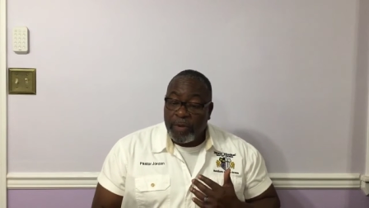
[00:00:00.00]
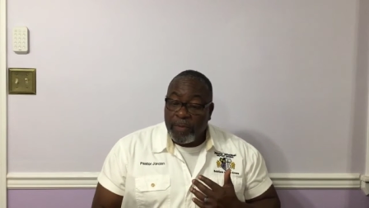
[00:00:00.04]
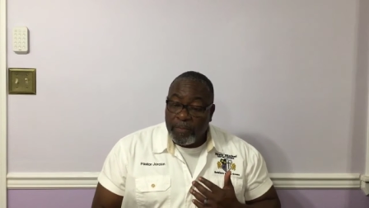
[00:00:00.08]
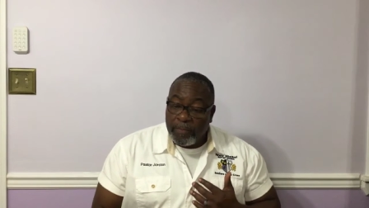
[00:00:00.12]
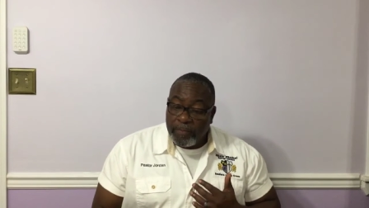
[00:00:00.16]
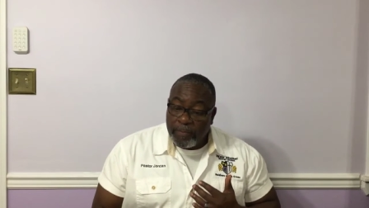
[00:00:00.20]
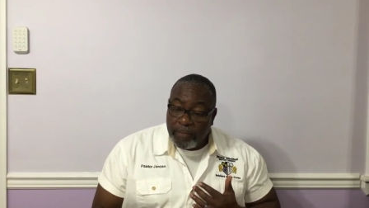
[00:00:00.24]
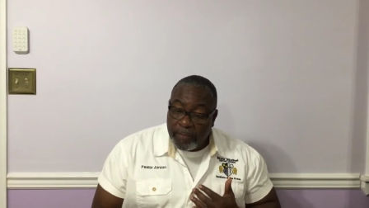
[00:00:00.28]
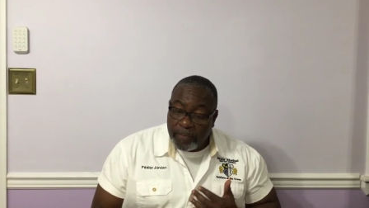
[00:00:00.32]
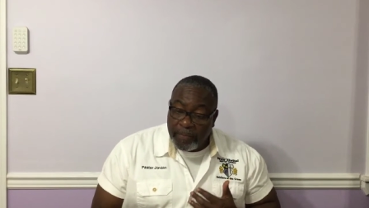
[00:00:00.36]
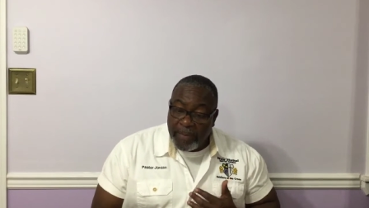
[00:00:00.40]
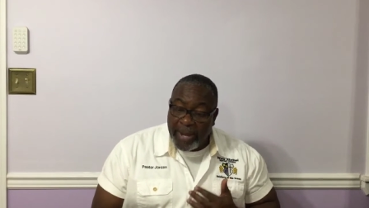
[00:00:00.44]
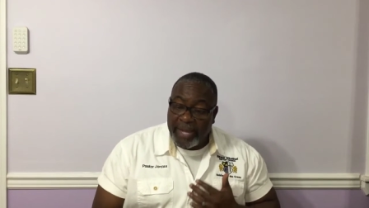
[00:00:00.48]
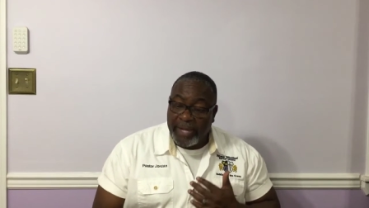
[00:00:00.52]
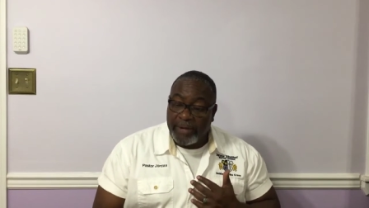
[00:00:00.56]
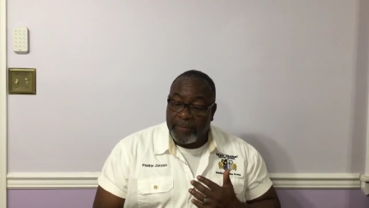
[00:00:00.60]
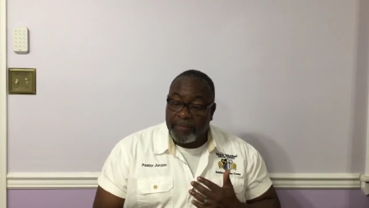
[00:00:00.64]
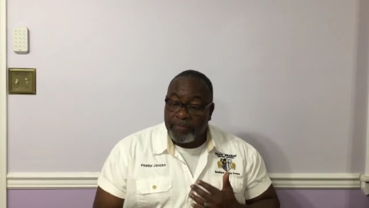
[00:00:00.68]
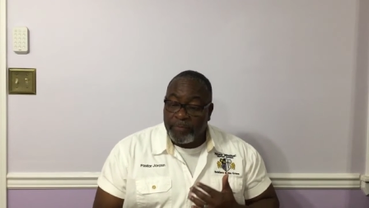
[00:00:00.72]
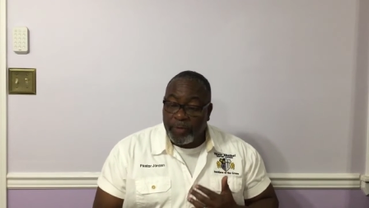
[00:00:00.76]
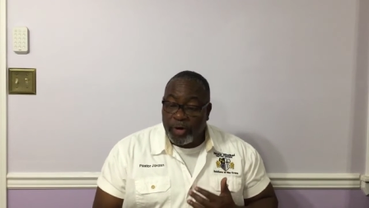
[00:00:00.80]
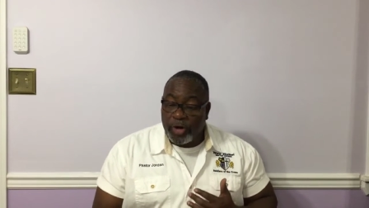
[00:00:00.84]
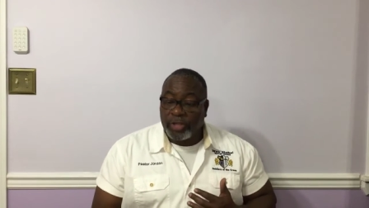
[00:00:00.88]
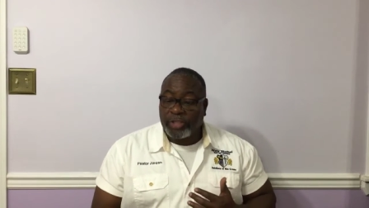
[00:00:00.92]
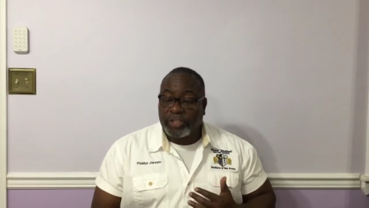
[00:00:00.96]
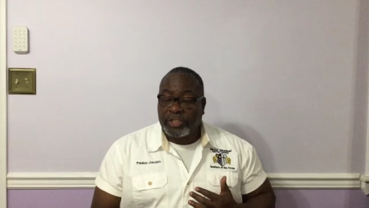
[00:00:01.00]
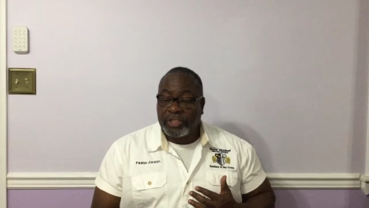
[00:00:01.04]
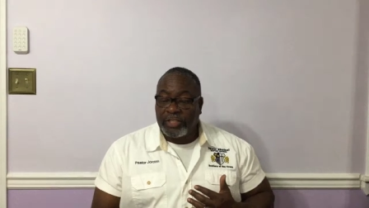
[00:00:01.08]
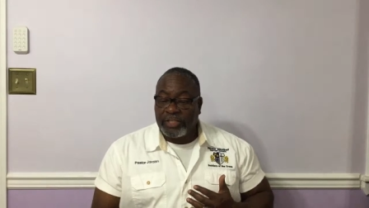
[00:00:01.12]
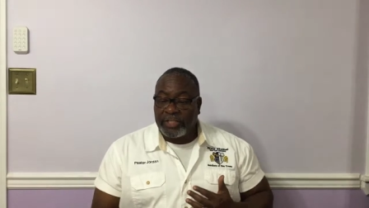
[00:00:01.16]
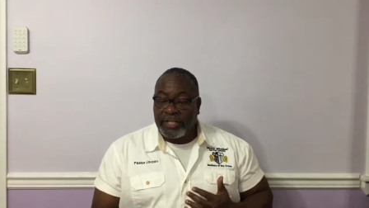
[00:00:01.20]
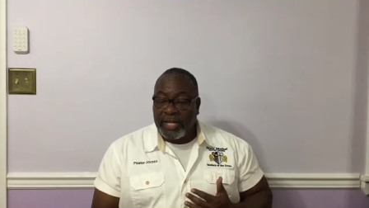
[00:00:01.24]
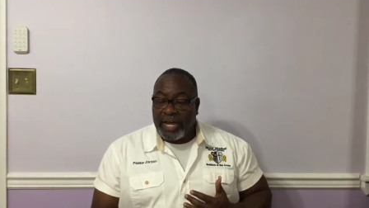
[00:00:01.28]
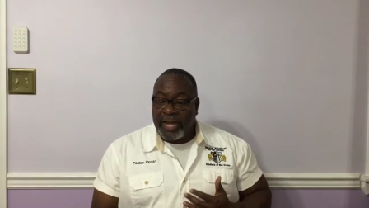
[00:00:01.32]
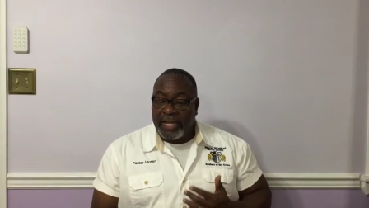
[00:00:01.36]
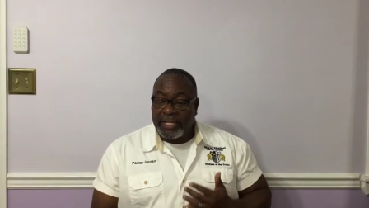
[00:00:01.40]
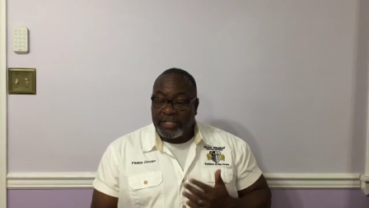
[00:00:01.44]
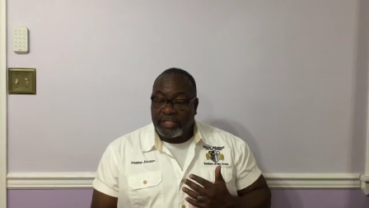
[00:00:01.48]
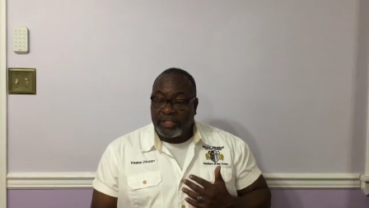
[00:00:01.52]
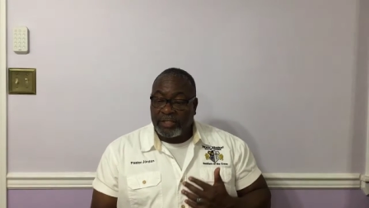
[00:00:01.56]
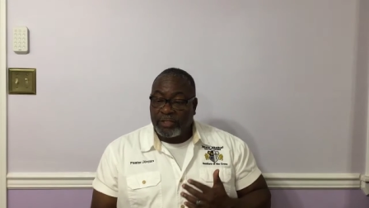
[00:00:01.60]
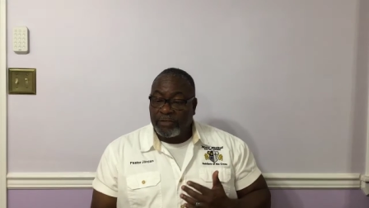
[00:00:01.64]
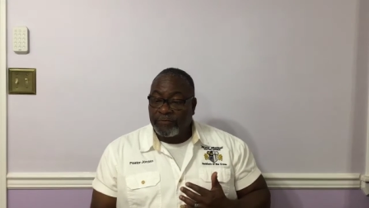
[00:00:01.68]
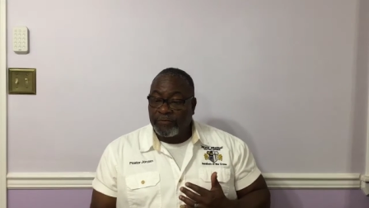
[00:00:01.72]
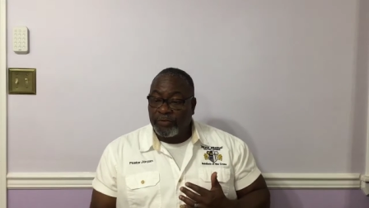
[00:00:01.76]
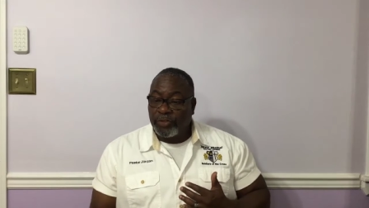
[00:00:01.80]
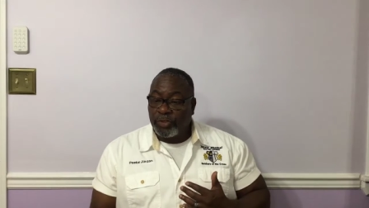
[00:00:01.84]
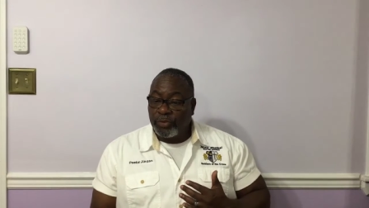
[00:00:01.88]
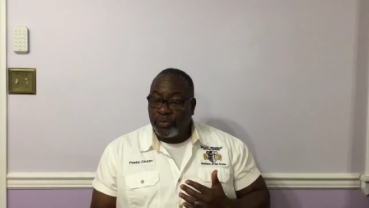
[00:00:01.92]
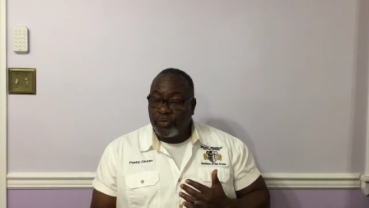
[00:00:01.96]
make merchandise
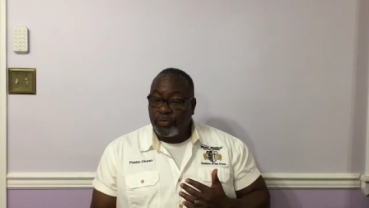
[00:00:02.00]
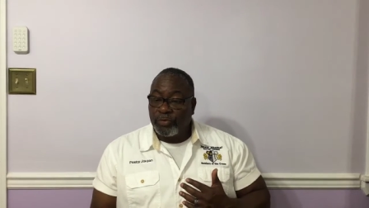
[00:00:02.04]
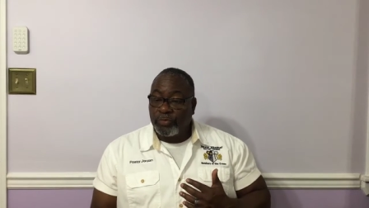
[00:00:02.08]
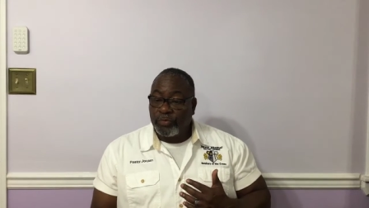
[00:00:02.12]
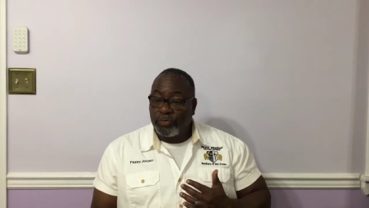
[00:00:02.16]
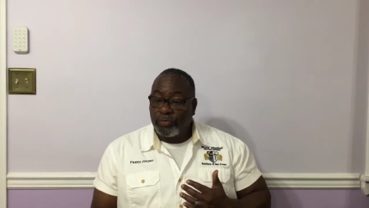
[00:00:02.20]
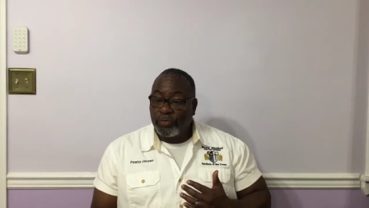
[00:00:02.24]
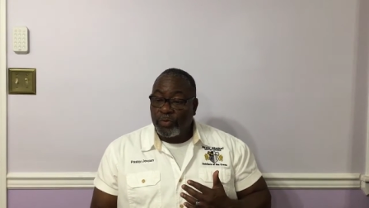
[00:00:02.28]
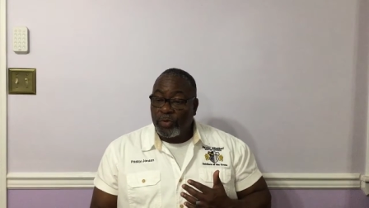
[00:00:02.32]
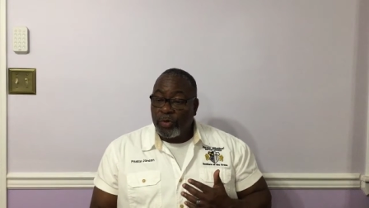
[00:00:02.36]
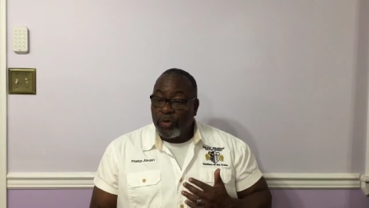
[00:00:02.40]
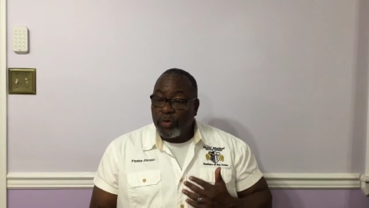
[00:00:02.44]
of you,